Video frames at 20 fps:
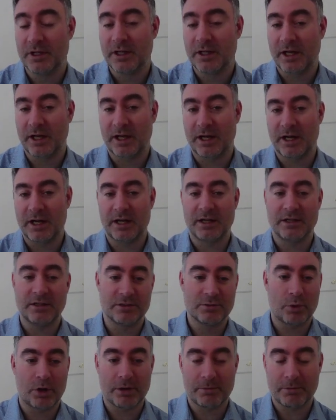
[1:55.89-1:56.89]
and
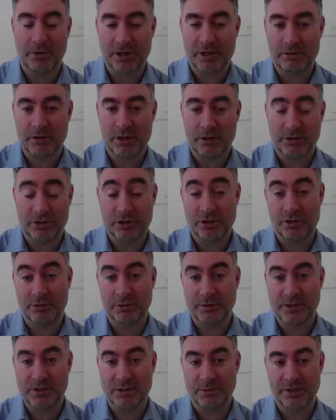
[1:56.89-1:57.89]
white should go
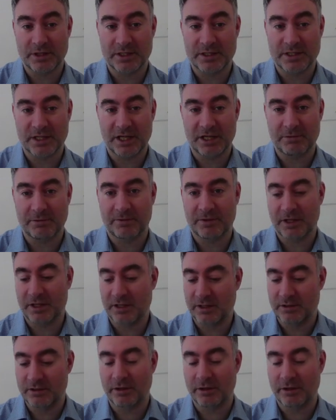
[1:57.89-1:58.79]
on to win this game if they